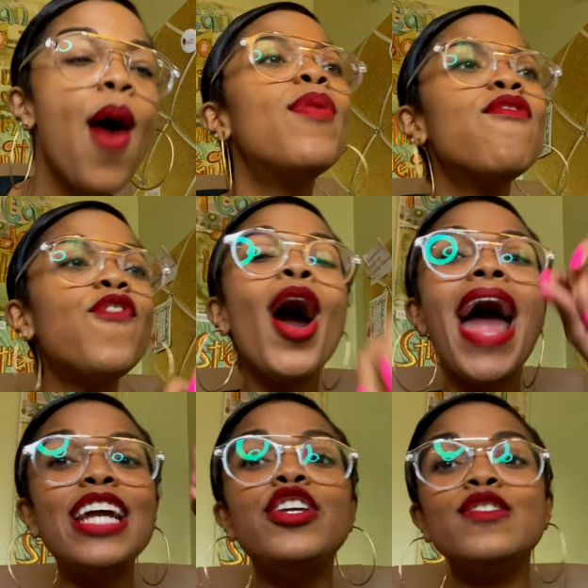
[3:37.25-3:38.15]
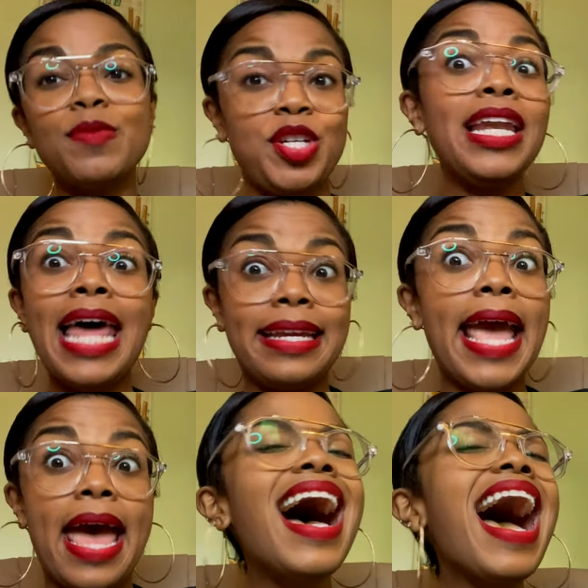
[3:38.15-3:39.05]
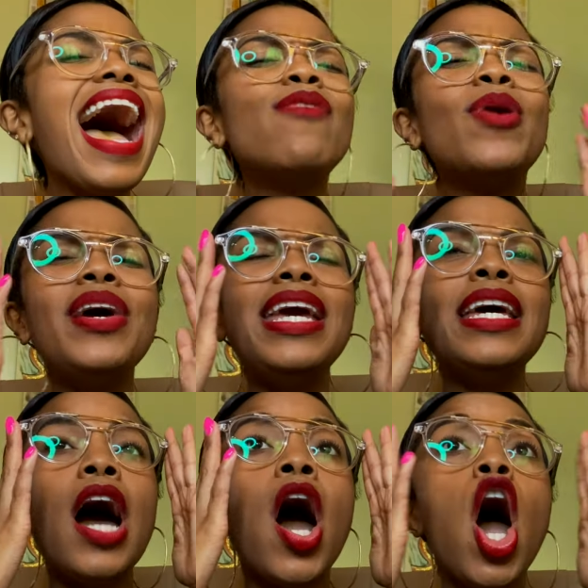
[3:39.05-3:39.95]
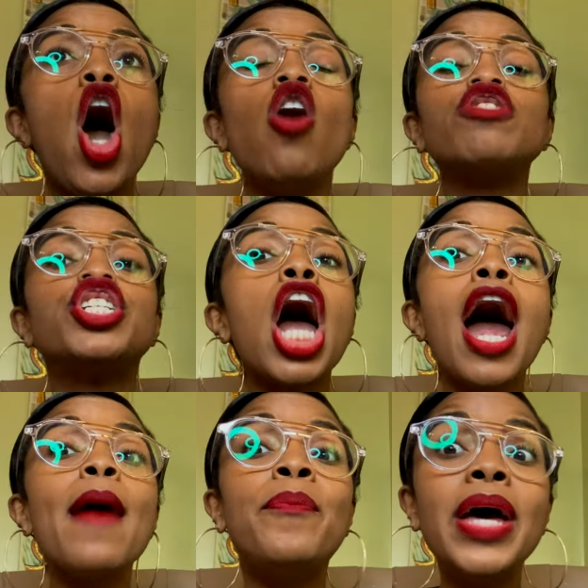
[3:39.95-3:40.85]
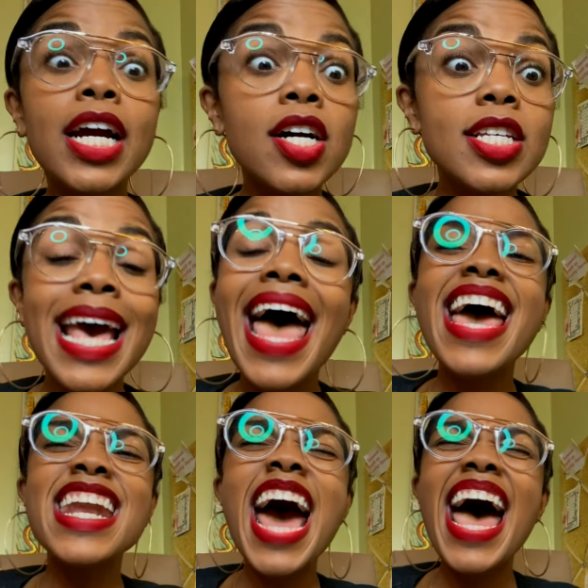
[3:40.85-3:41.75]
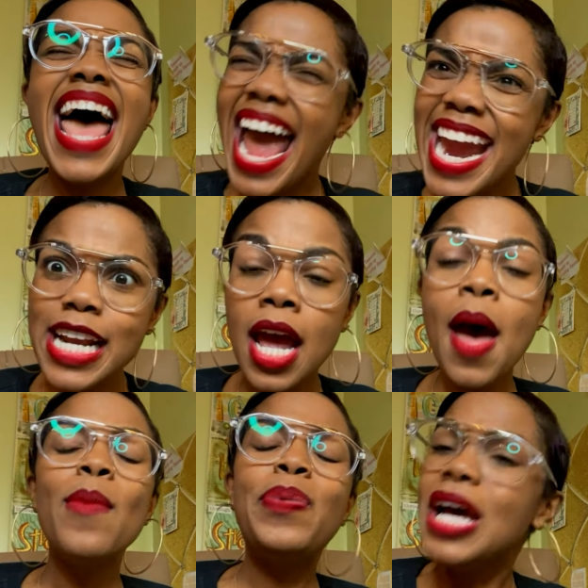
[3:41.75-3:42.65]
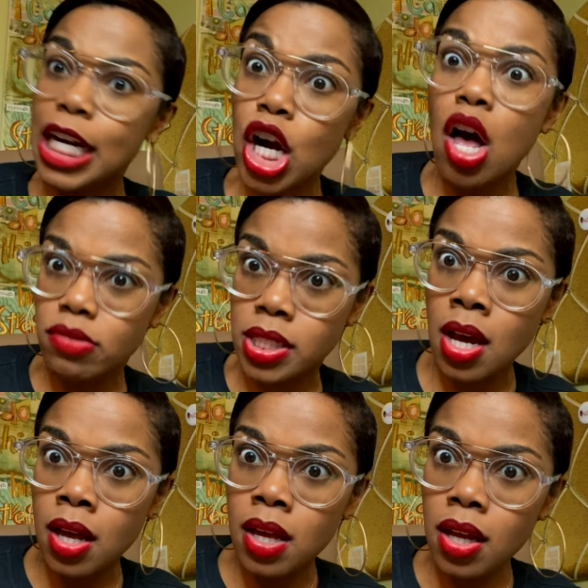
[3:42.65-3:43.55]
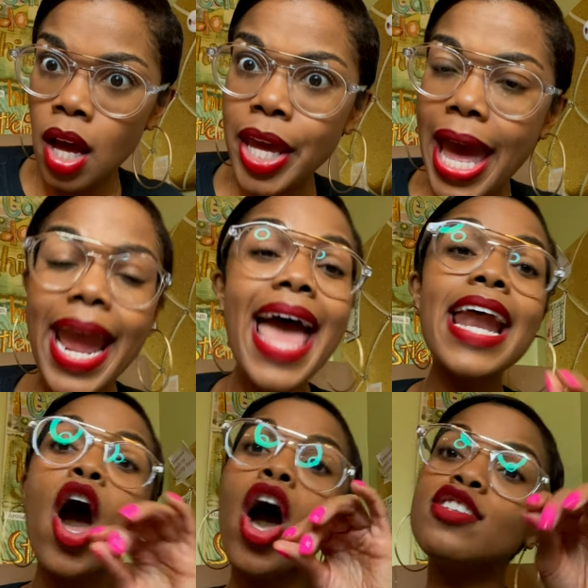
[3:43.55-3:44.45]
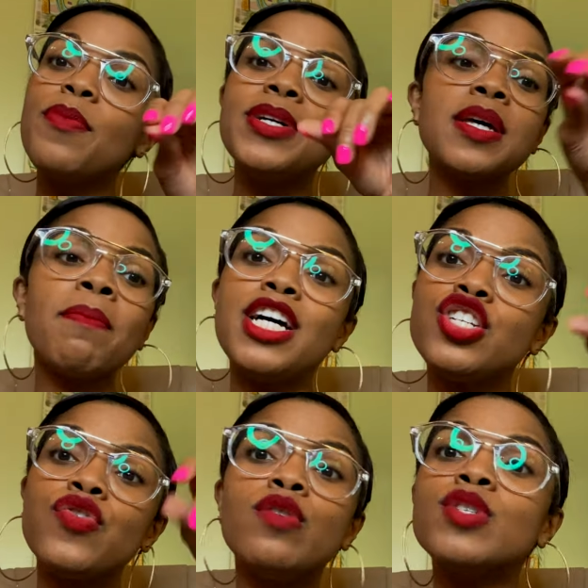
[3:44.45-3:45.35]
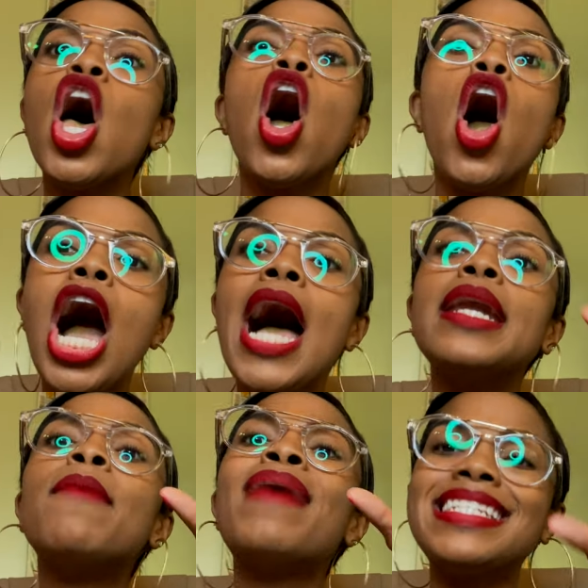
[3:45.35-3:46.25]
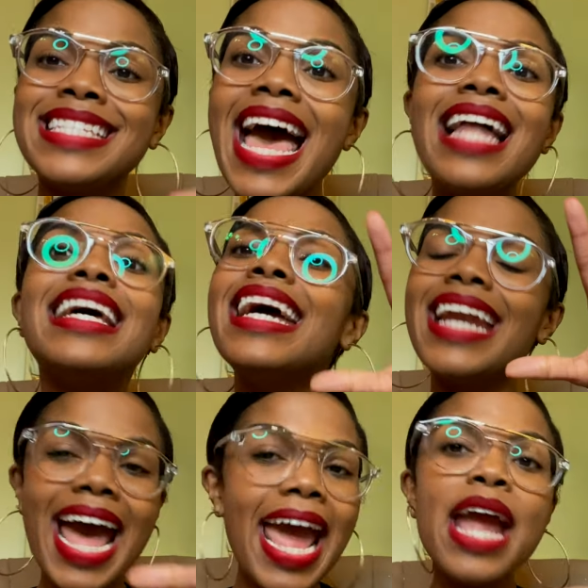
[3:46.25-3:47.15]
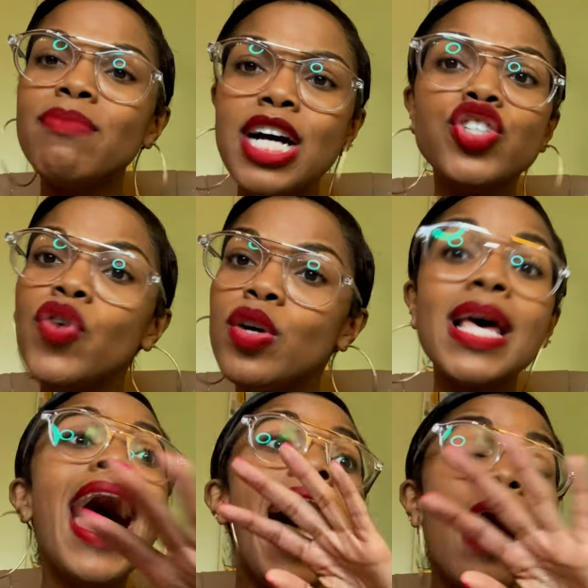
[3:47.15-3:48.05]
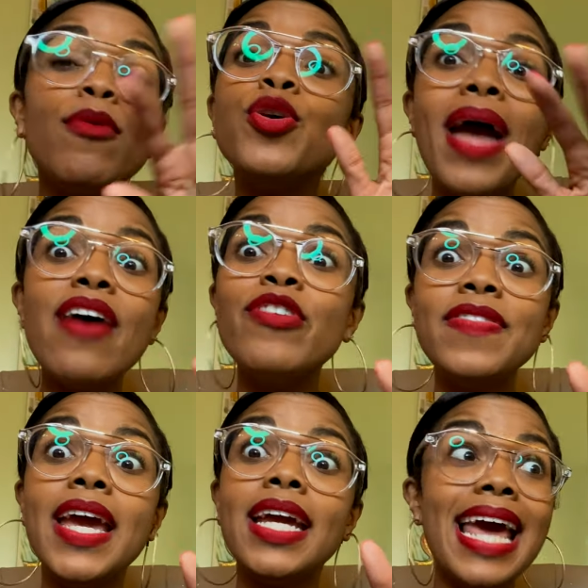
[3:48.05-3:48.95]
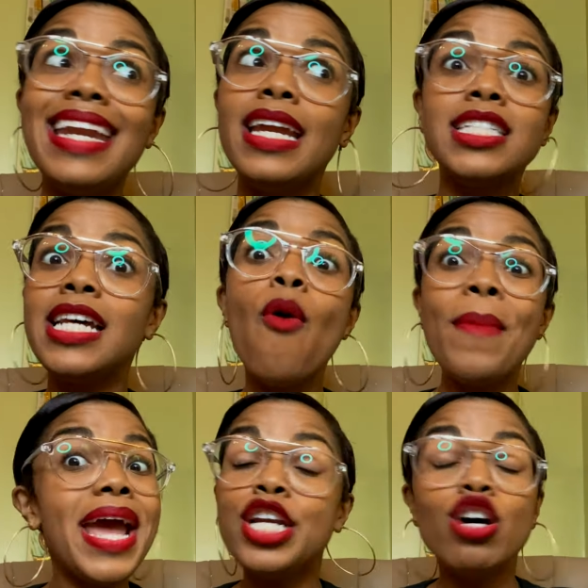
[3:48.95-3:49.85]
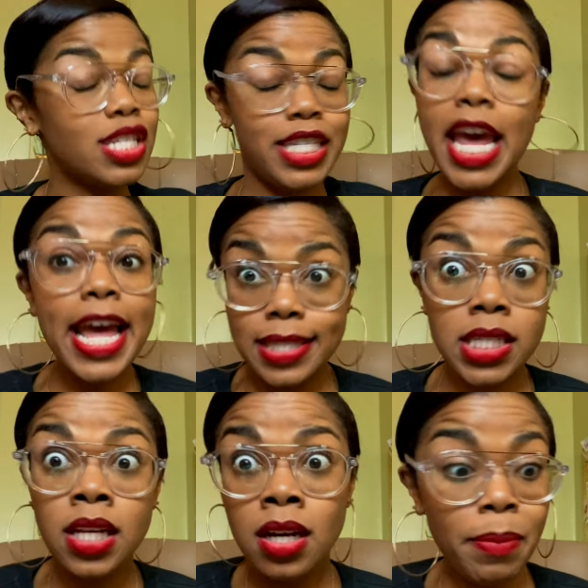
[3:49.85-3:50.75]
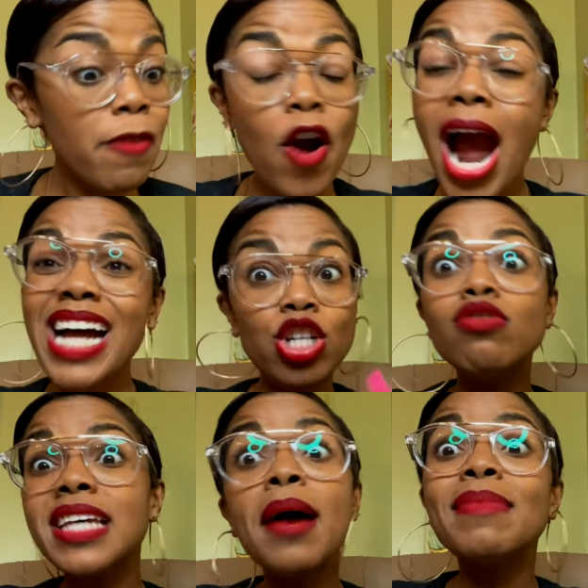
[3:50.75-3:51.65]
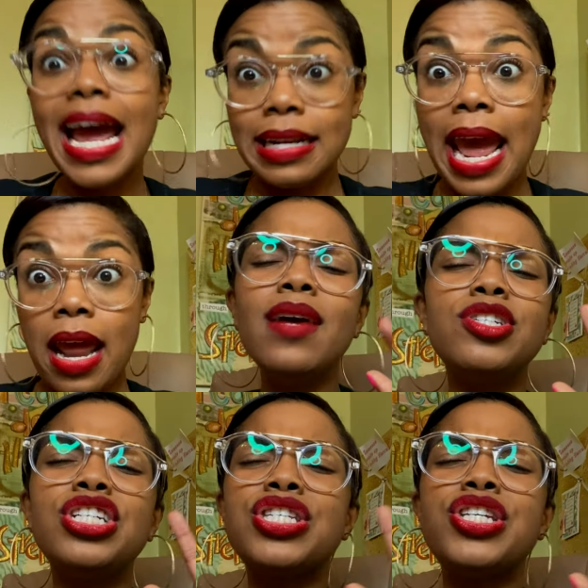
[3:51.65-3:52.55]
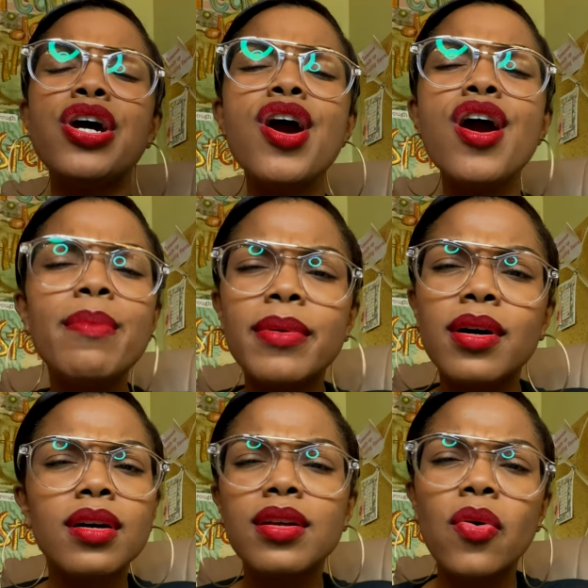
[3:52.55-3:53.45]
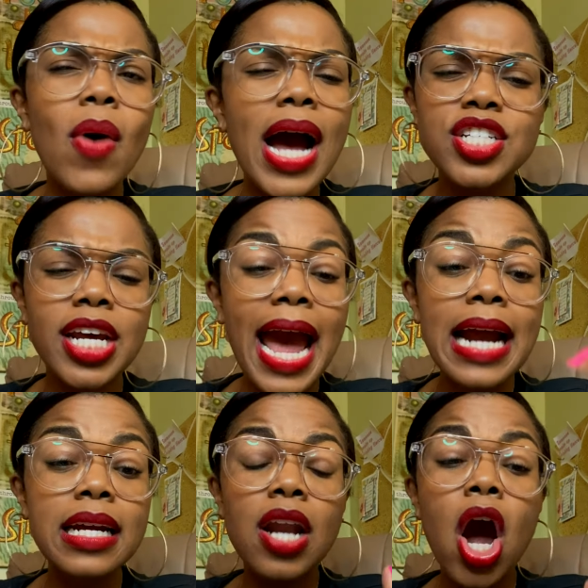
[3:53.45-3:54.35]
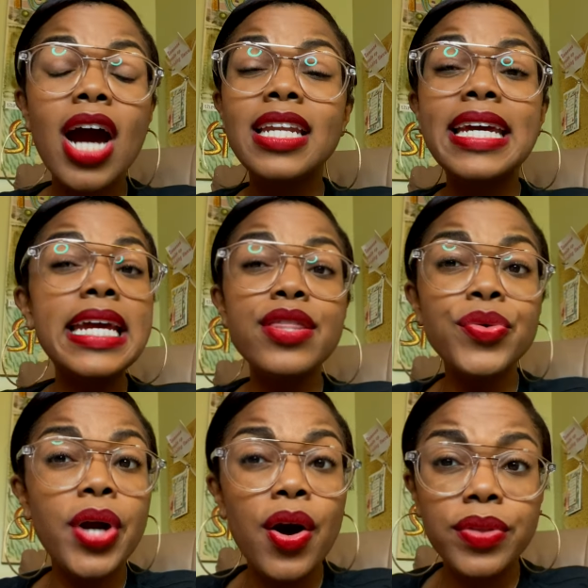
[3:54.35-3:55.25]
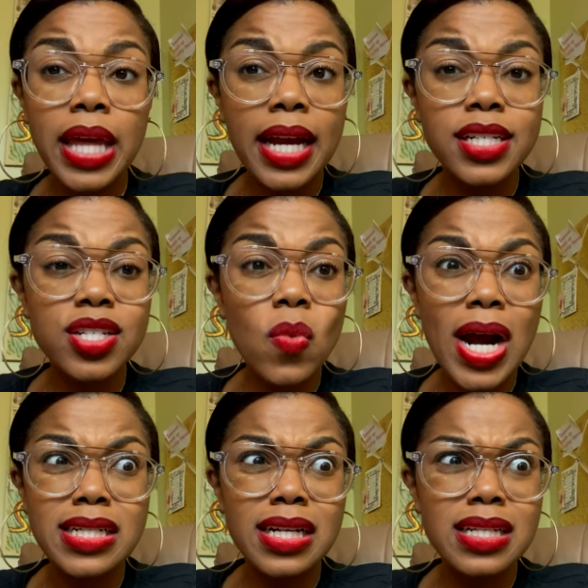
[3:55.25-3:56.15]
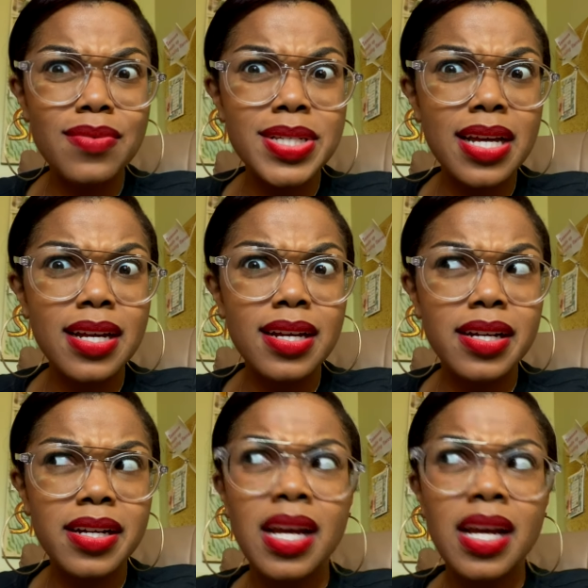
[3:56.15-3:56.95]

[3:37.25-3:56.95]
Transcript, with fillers: Before I do some shit like that. I will eat a whole jar of pickles, and I hate pickles, okay? And I also put some mushrooms on my salad, and I hate mushrooms. I will do everything that, that don't make no sense before I do something like that. It was just terrible to watch, honey. I couldn't hardly get through the whole thing just watching it, because I was like...